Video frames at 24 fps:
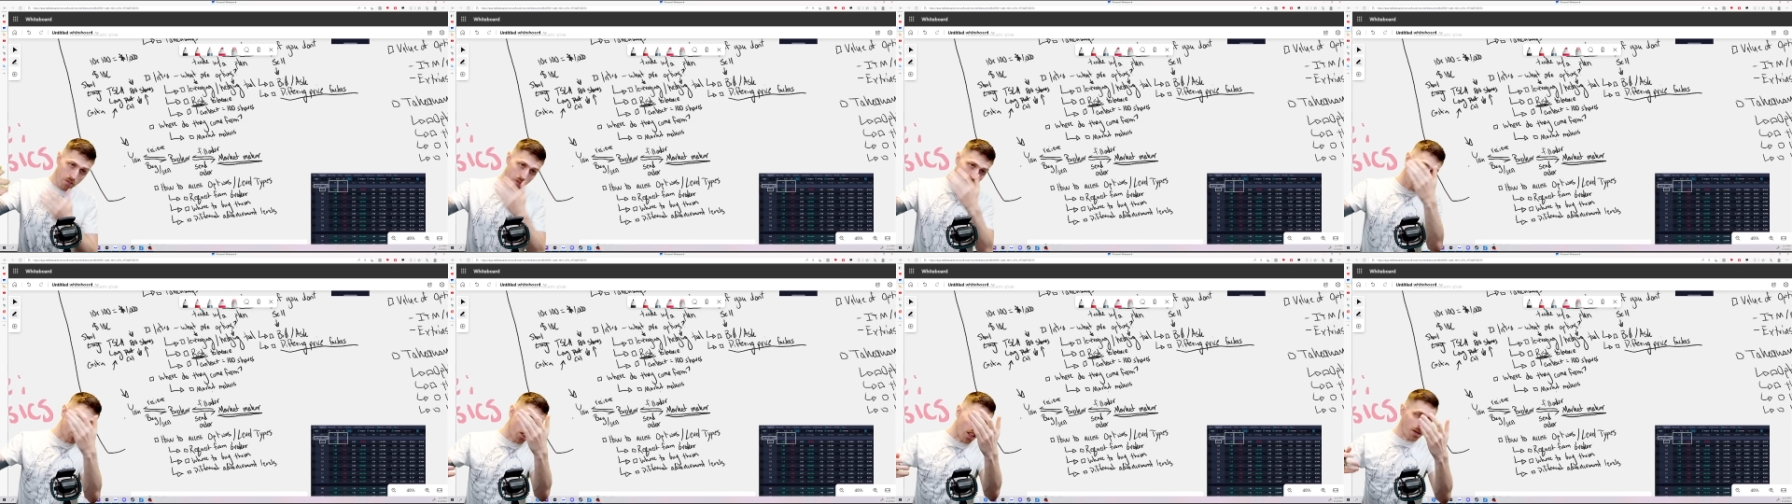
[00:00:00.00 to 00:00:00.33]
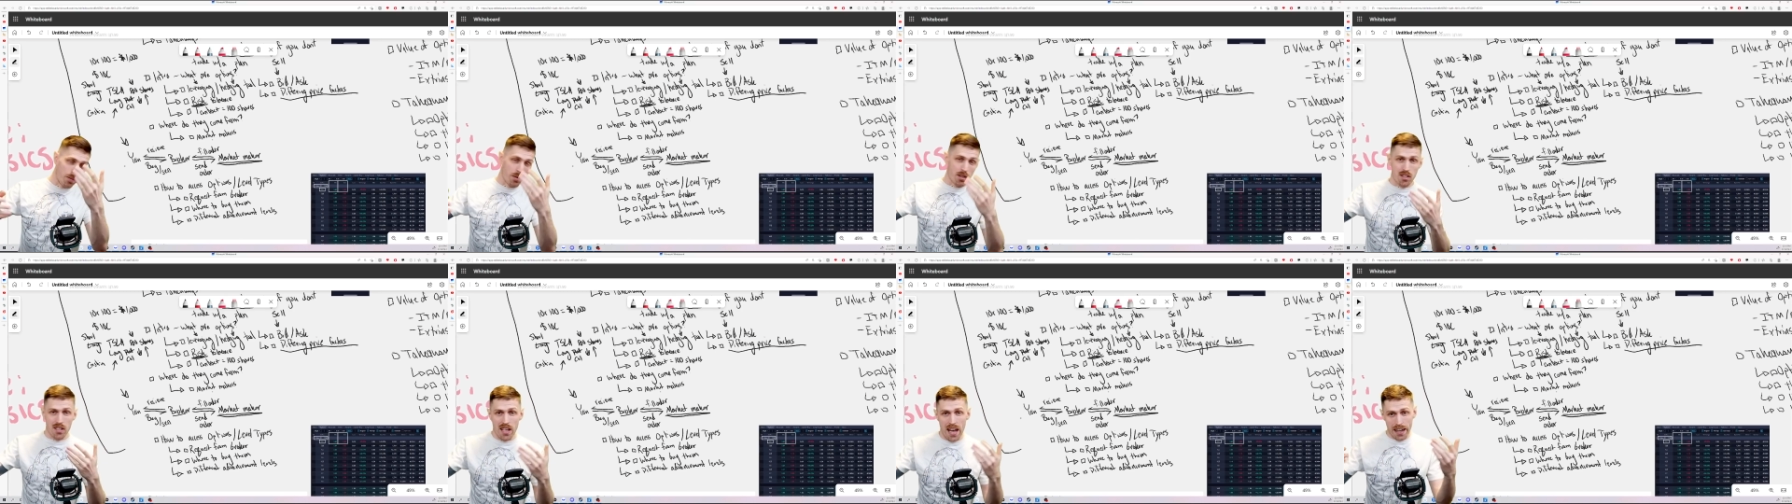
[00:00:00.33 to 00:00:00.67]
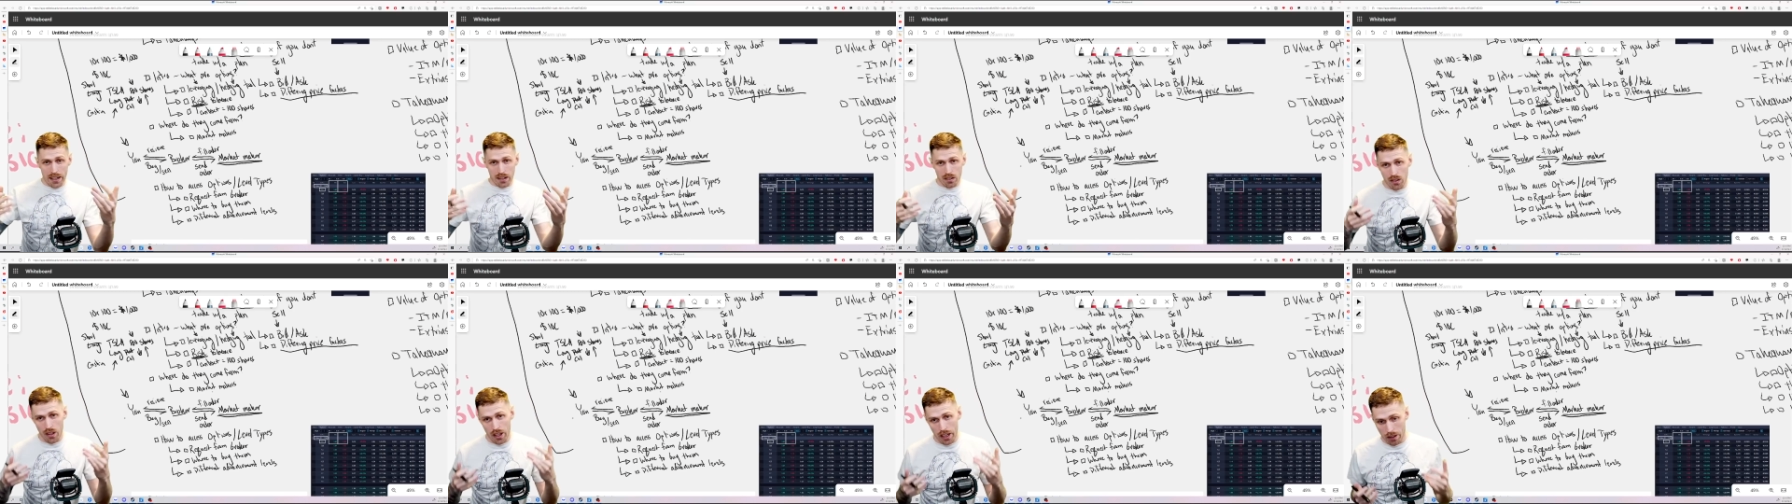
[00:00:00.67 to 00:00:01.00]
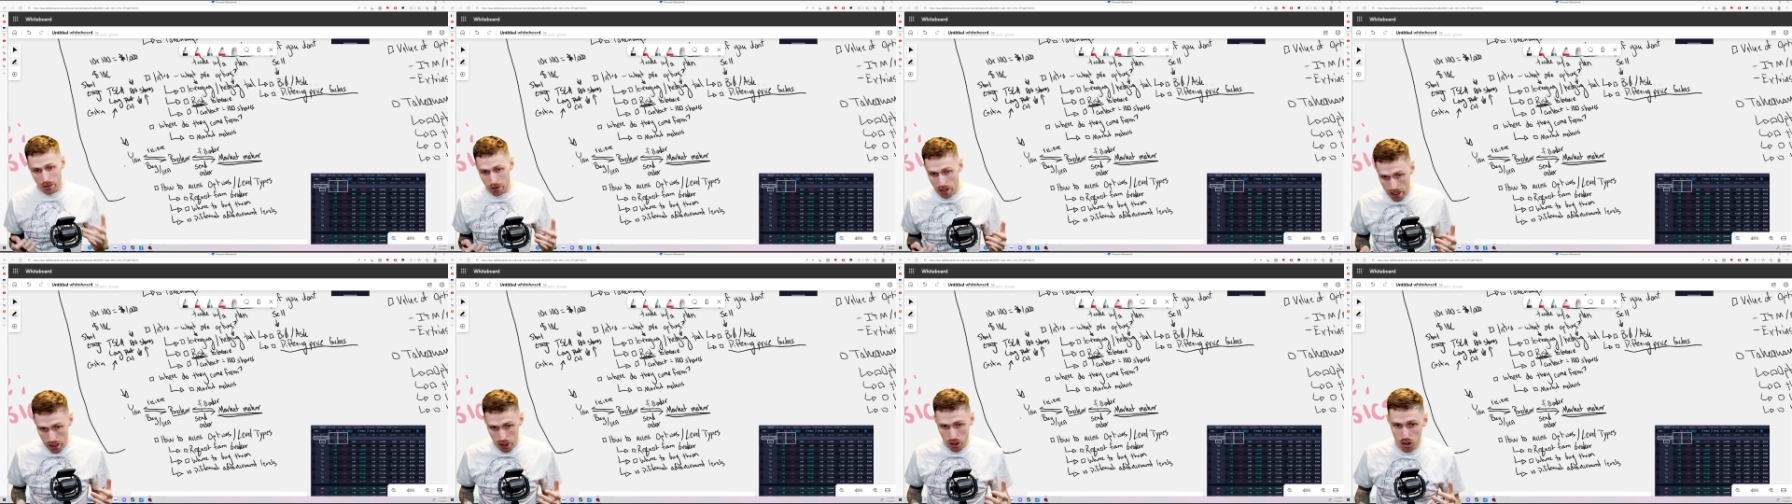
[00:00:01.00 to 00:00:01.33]
same exact thing,
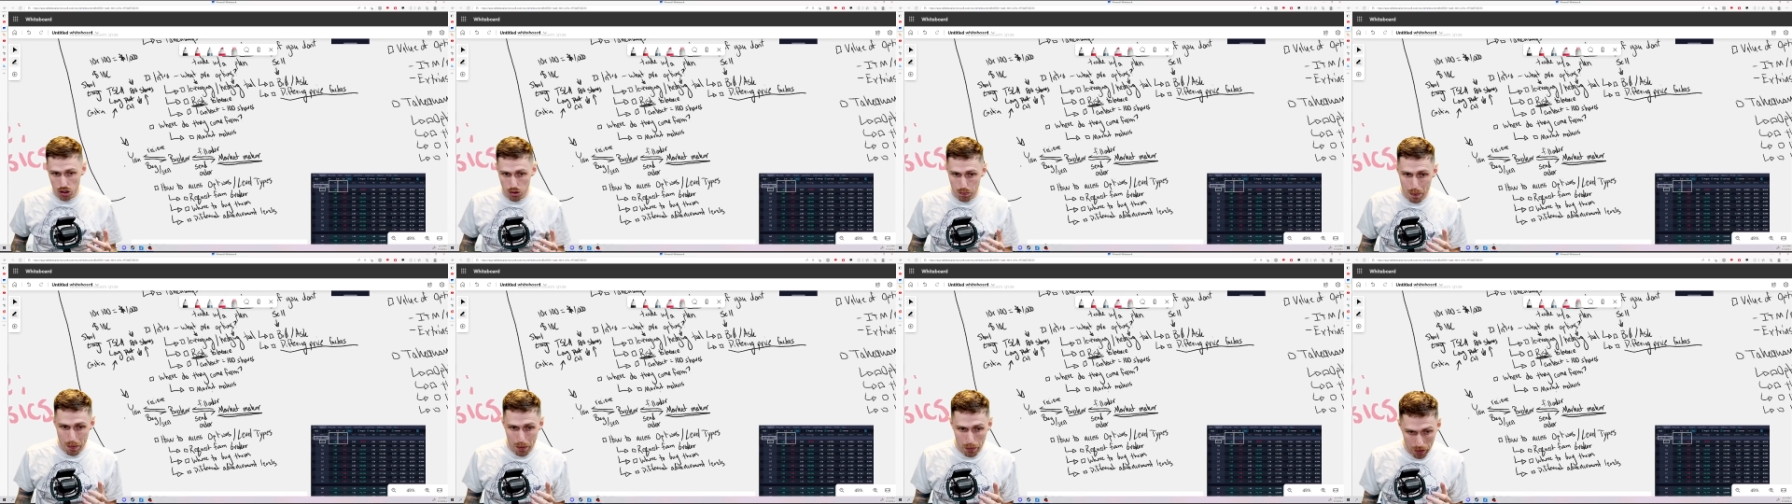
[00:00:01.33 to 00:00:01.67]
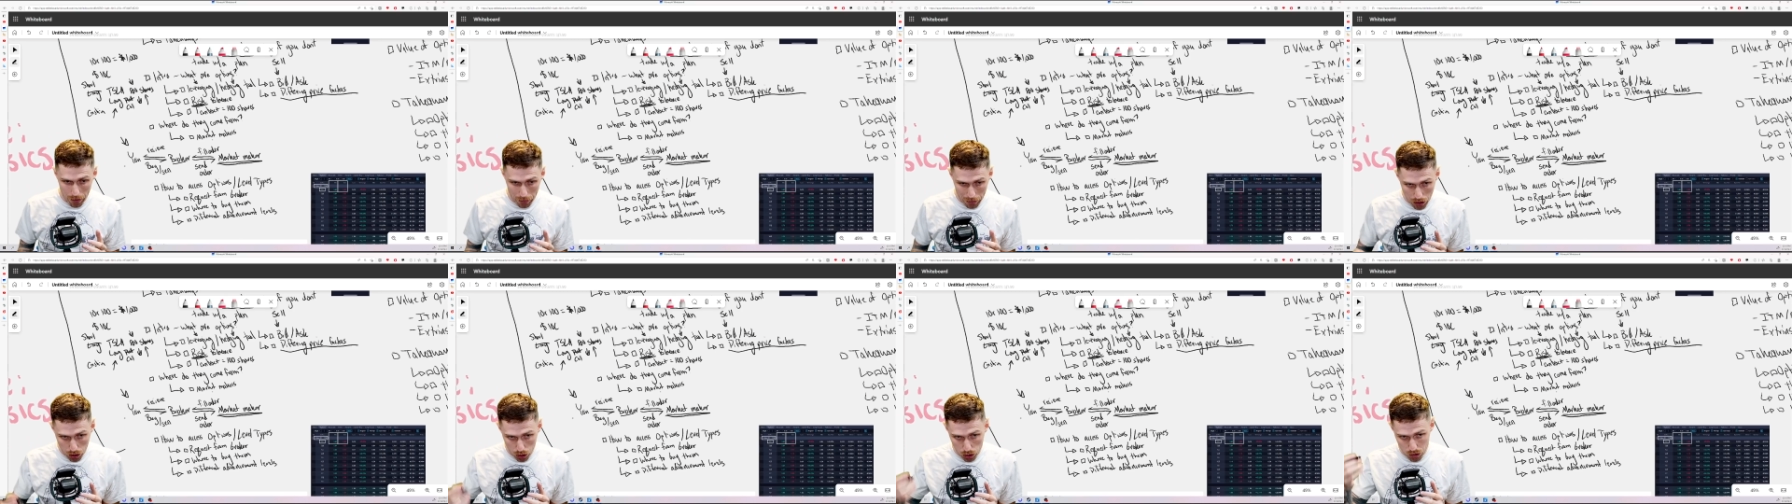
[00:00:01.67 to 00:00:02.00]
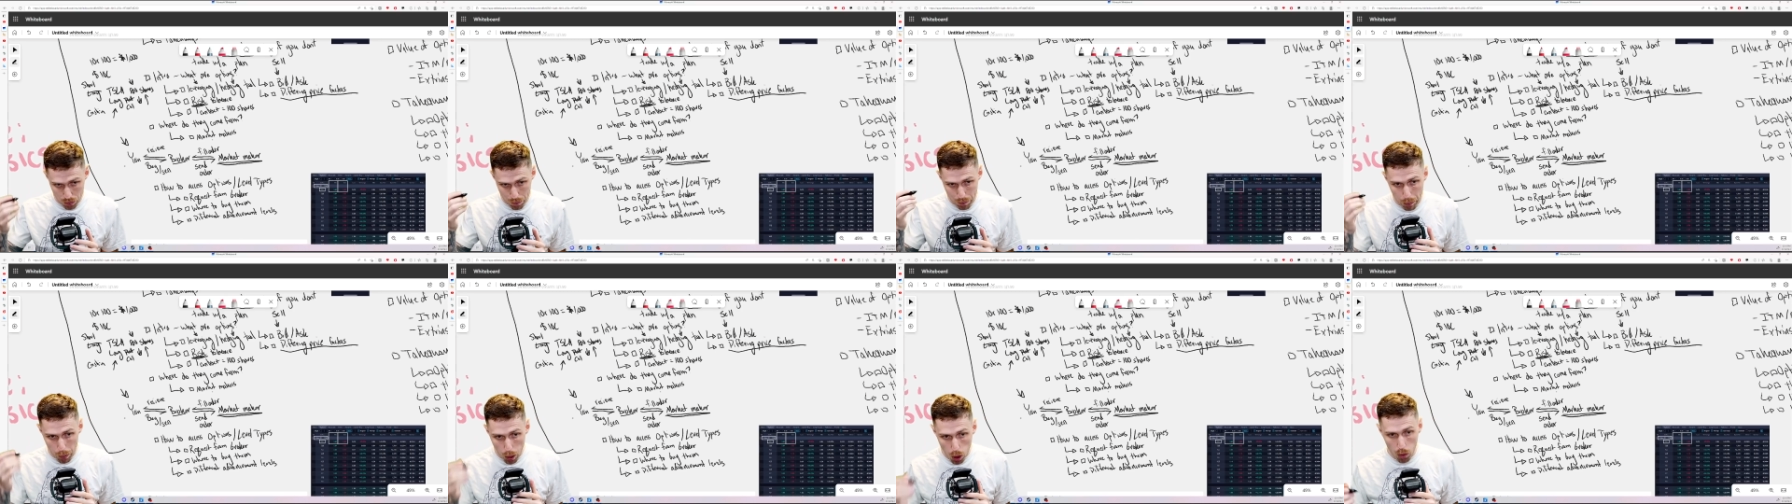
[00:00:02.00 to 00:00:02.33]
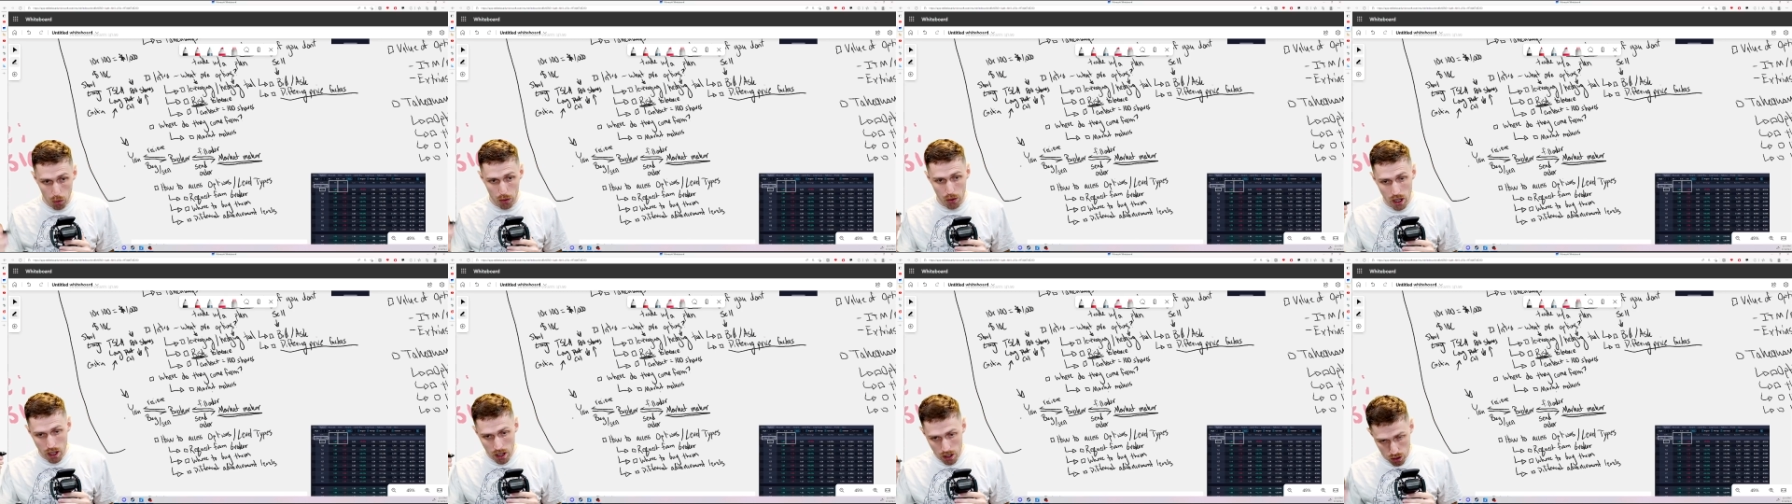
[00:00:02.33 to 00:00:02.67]
right? It goes
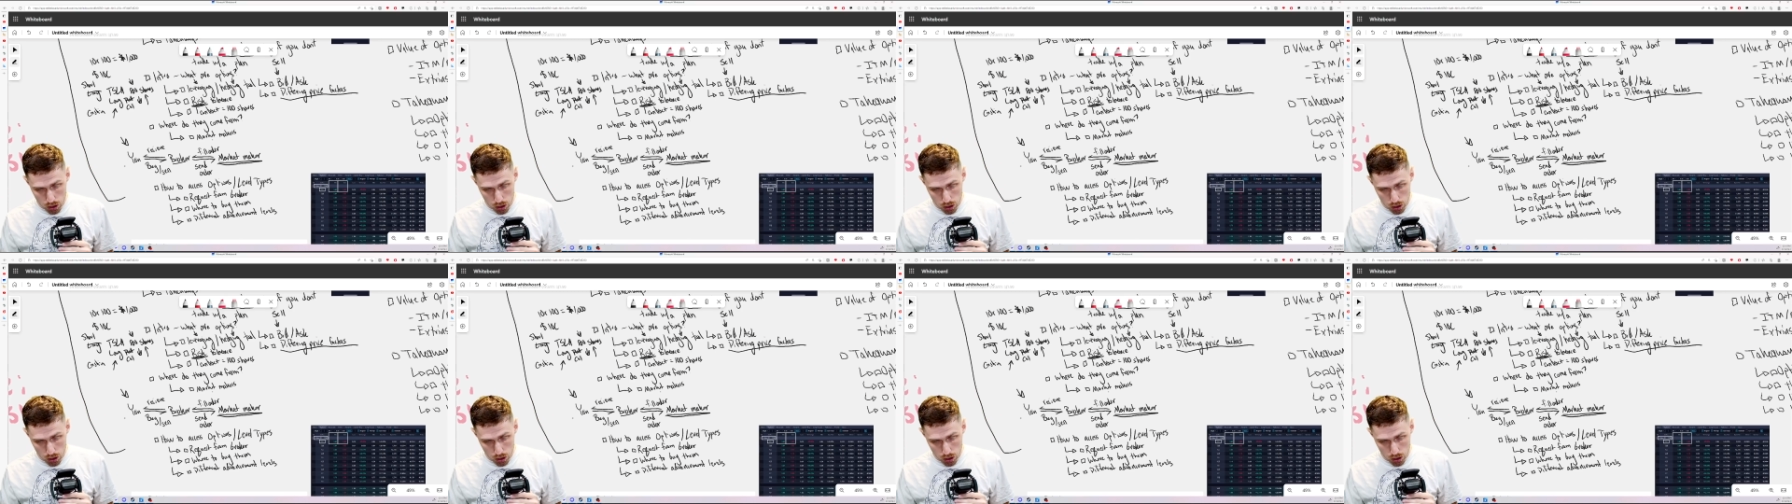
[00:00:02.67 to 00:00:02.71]
both